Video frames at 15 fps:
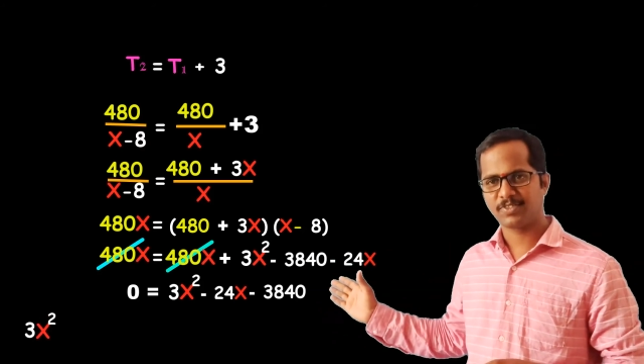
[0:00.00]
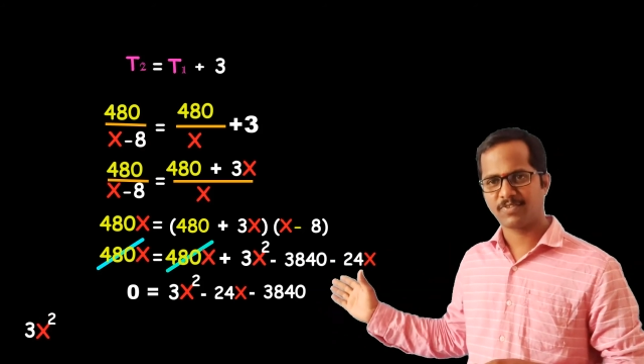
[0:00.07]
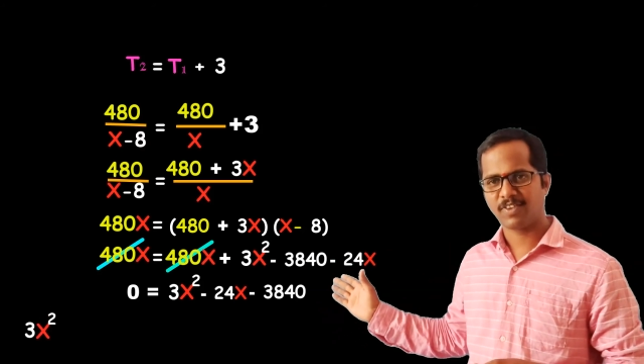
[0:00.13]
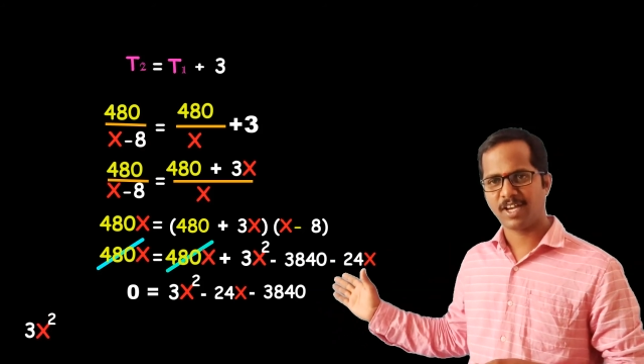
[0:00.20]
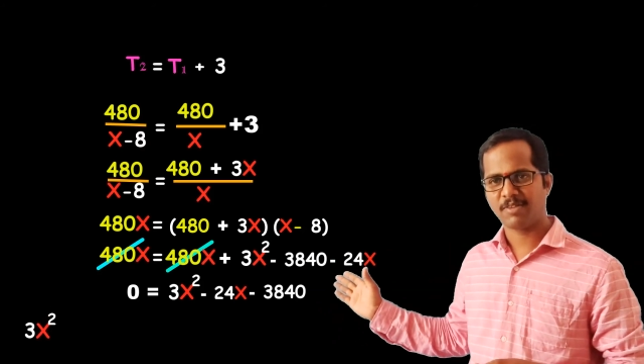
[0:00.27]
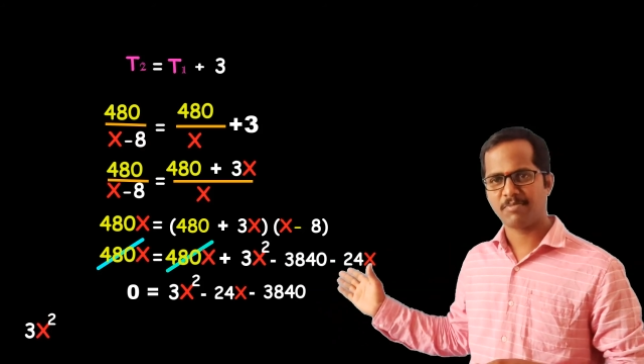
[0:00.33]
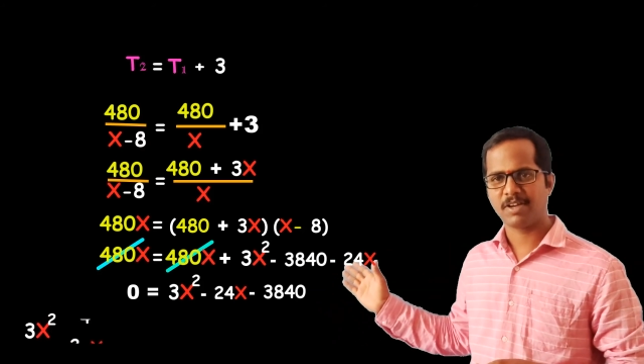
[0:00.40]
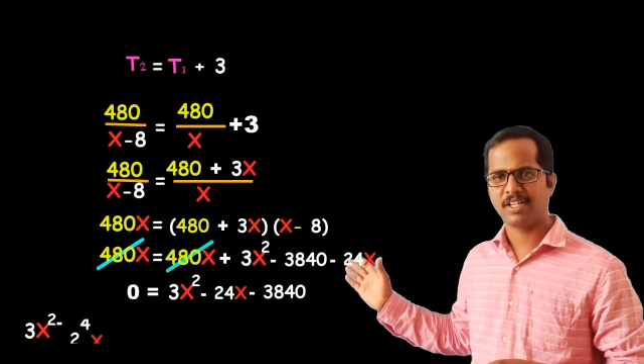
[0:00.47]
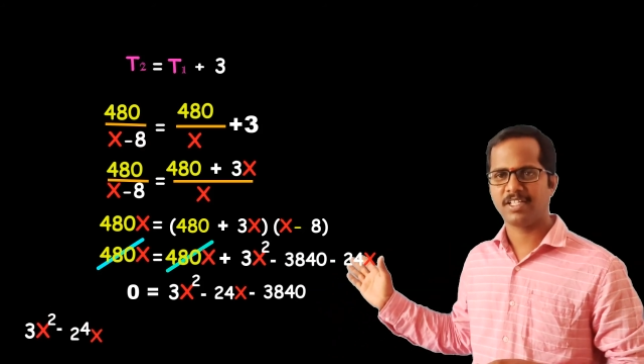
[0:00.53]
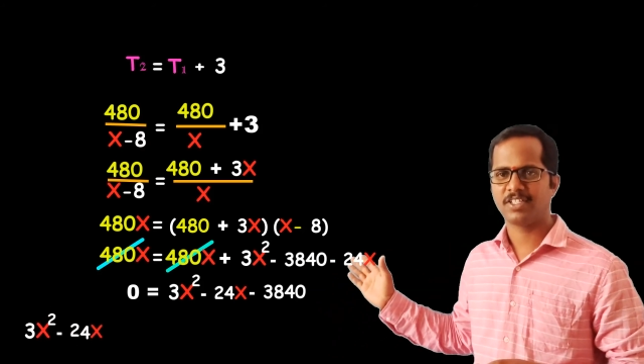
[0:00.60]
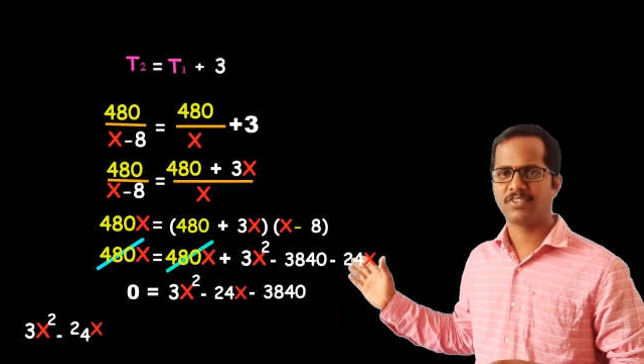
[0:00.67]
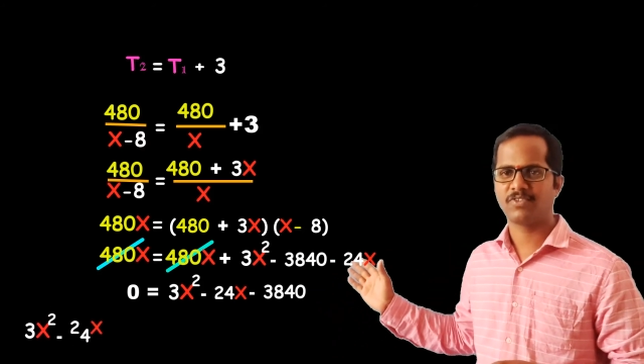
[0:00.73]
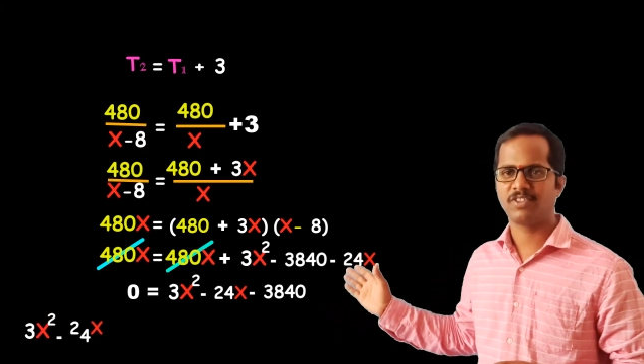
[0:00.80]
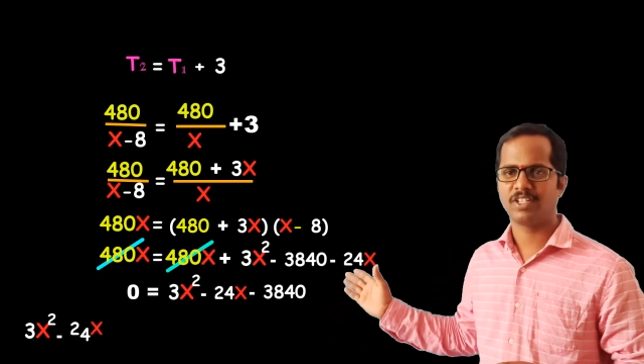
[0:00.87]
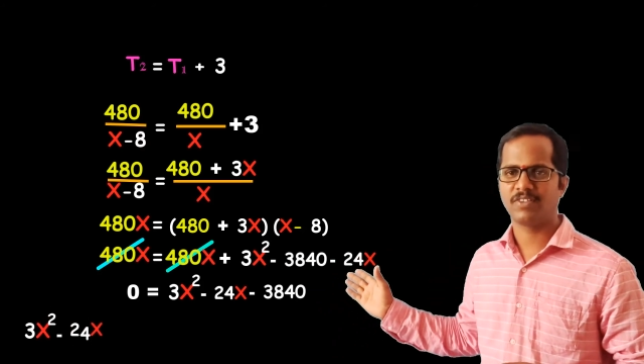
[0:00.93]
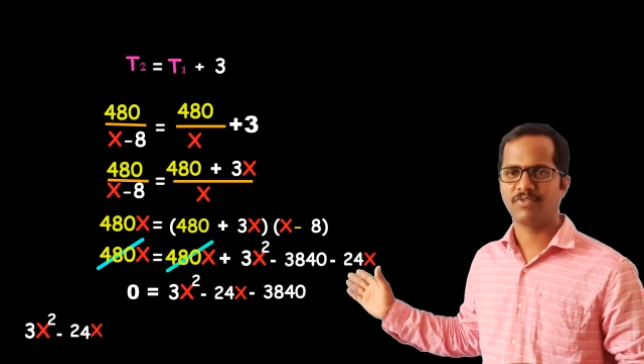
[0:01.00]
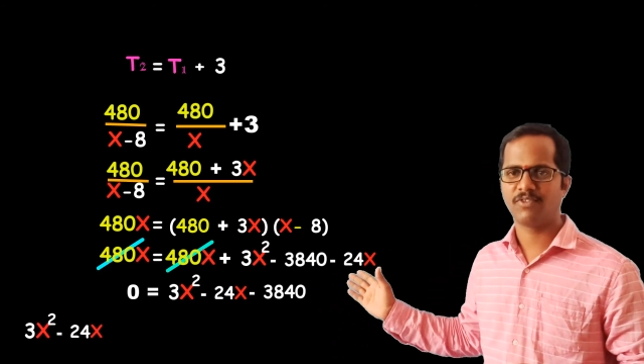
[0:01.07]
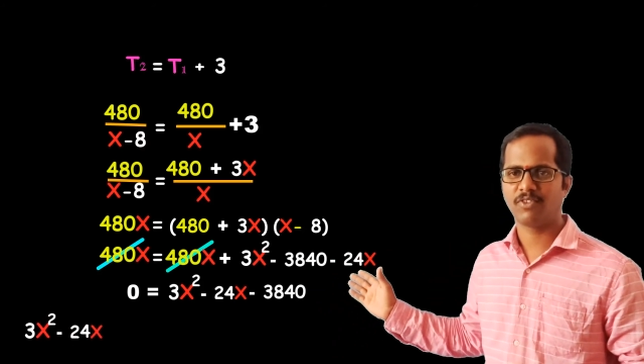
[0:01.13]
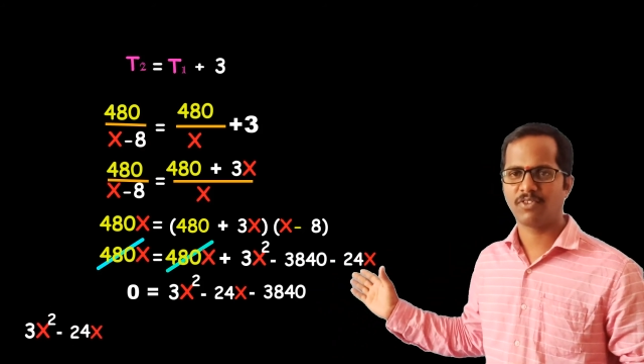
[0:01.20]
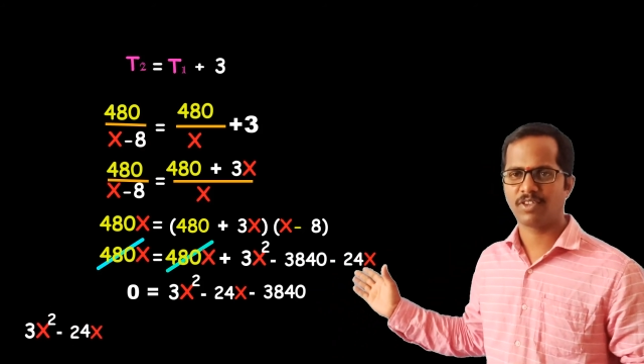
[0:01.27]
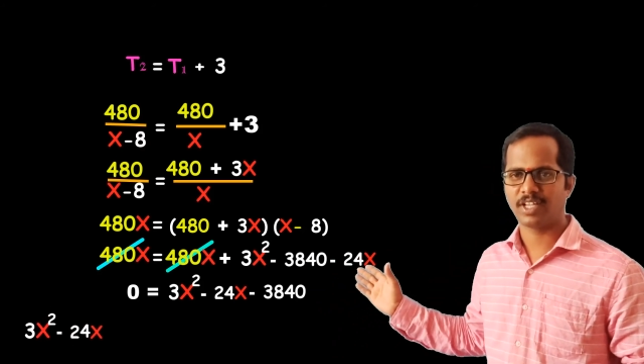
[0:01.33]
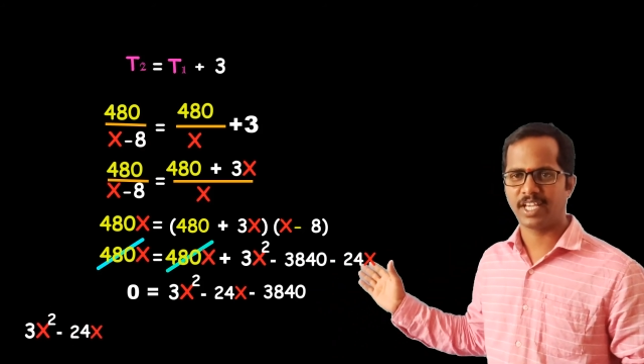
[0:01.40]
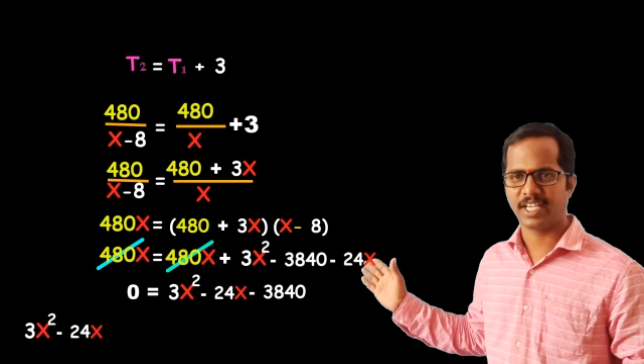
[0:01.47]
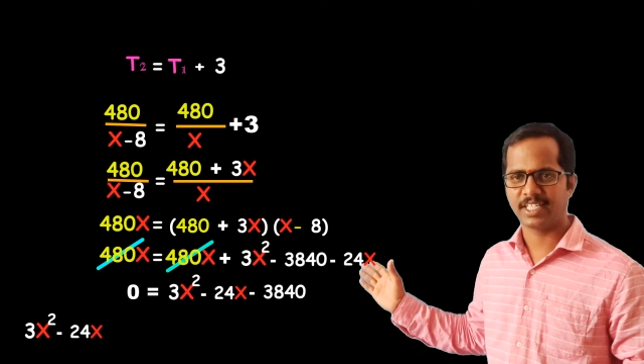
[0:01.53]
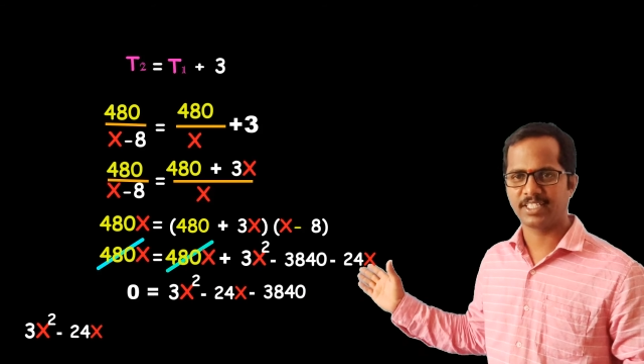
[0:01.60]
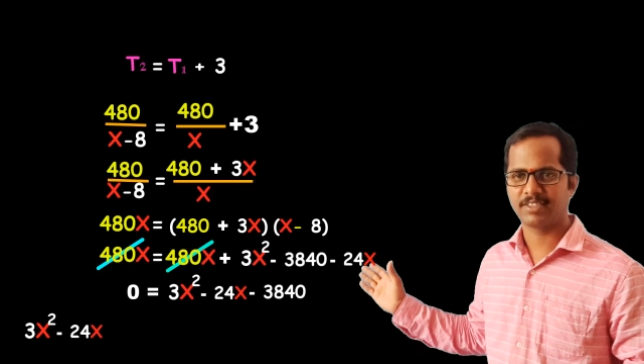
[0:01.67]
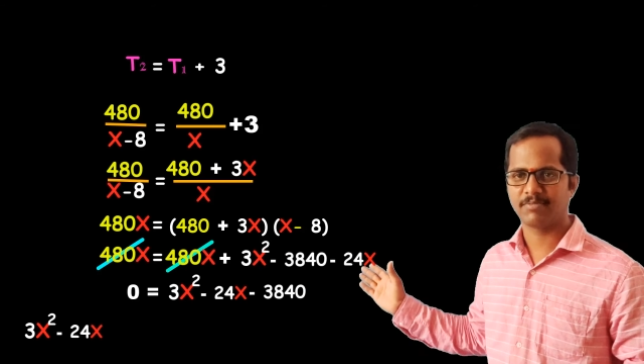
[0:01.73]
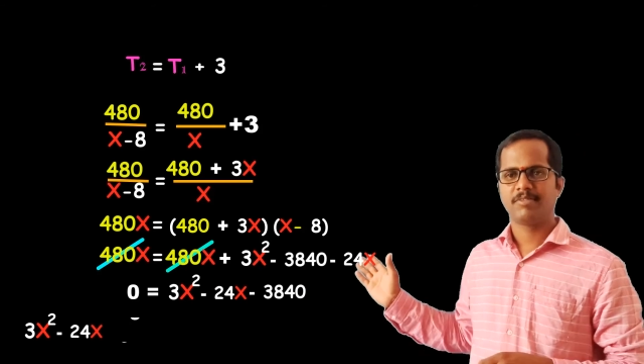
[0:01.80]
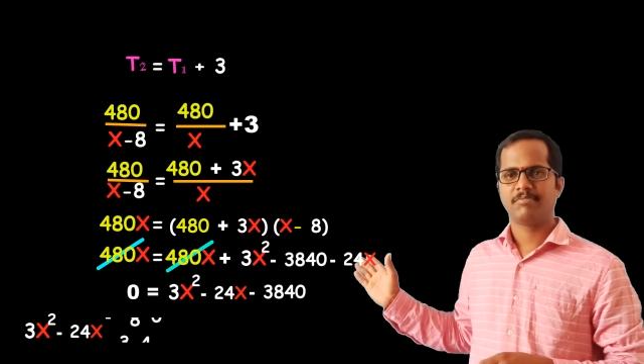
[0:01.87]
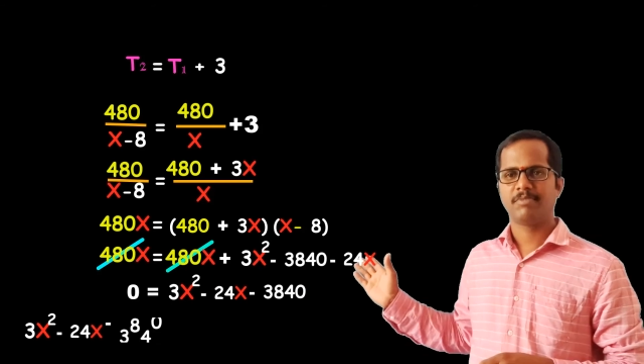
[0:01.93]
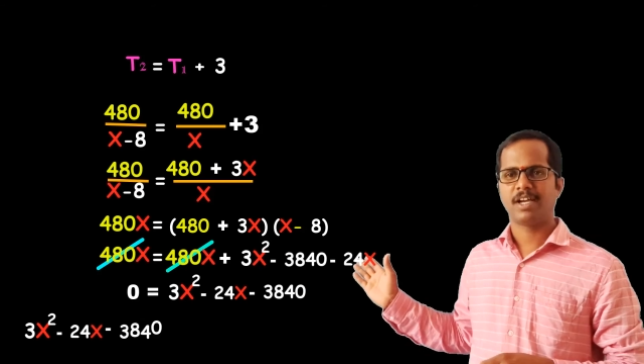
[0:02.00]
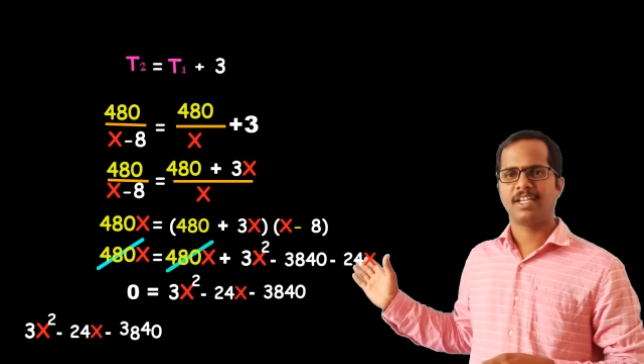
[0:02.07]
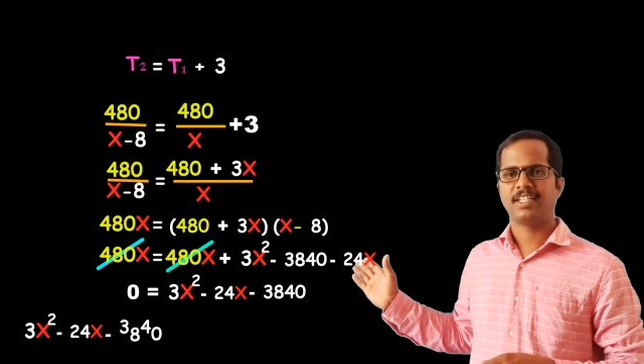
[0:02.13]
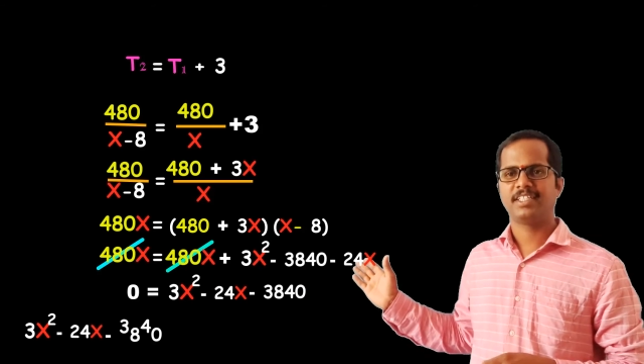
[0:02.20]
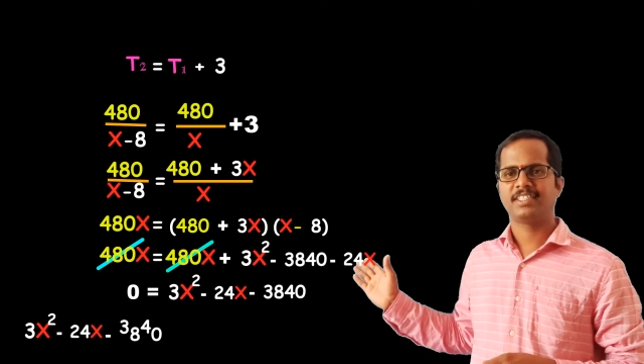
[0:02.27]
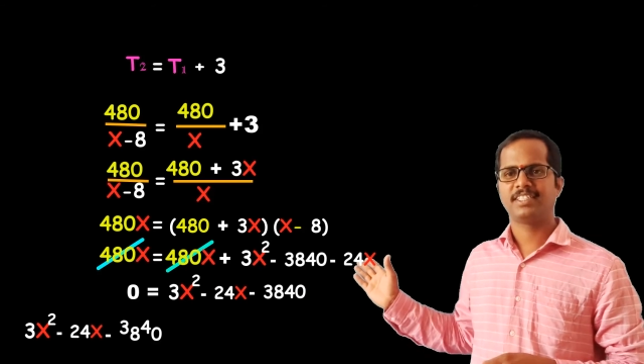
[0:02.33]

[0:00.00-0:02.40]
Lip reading: square minus 24x minus